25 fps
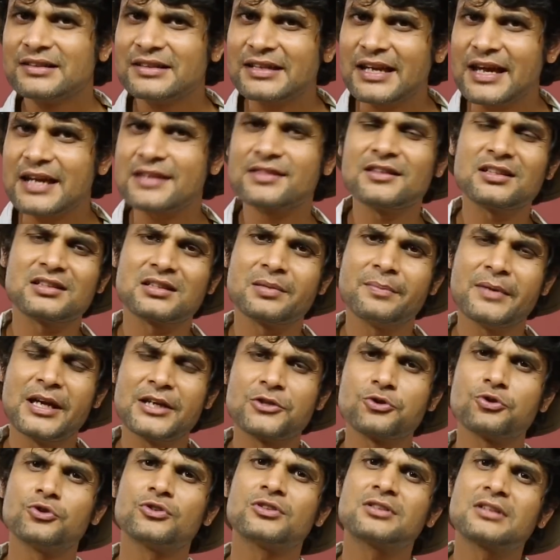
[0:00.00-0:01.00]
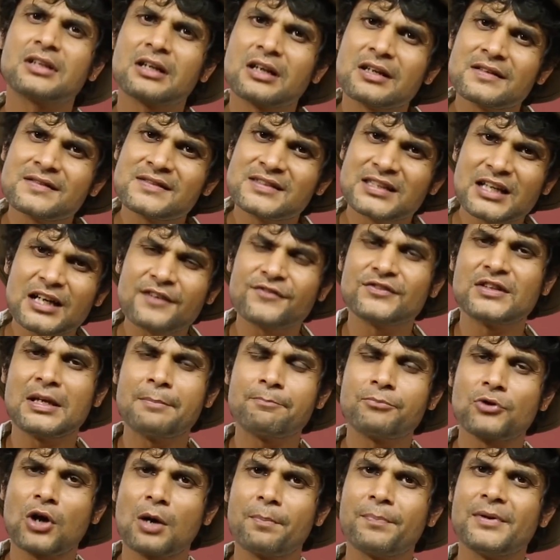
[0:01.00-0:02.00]
take the tomatoes, conserve
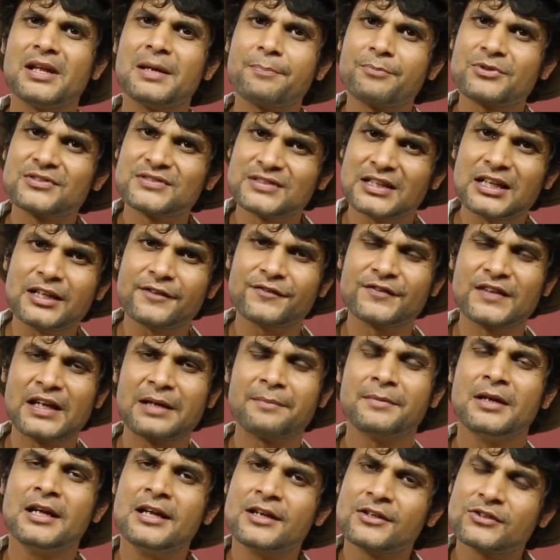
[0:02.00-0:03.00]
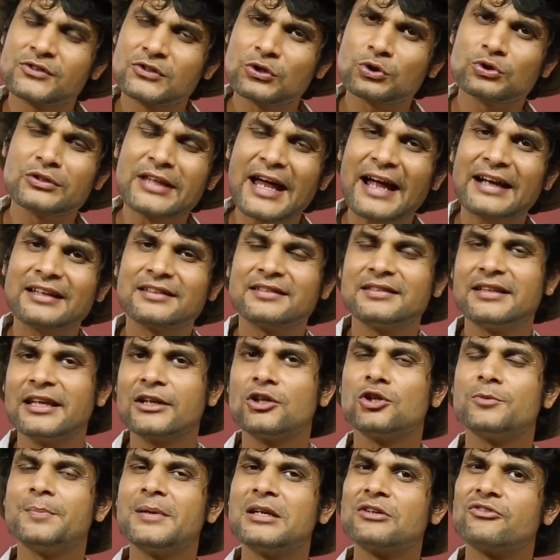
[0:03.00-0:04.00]
them properly, preserve them so that
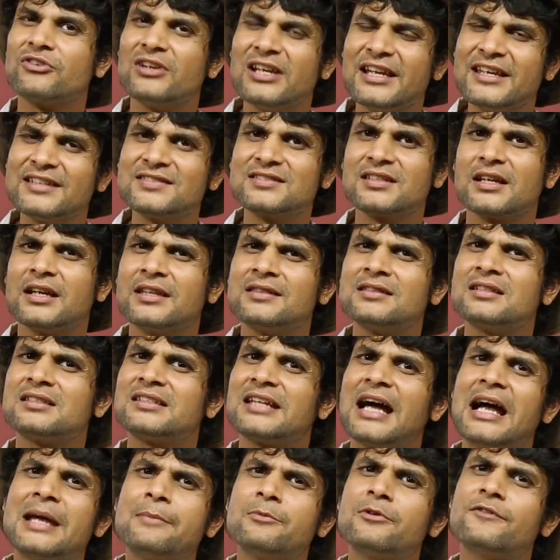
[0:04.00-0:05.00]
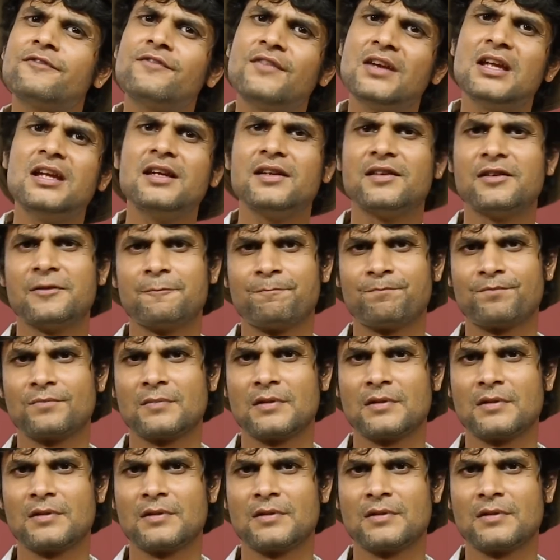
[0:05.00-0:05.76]
they could be released in the time of need?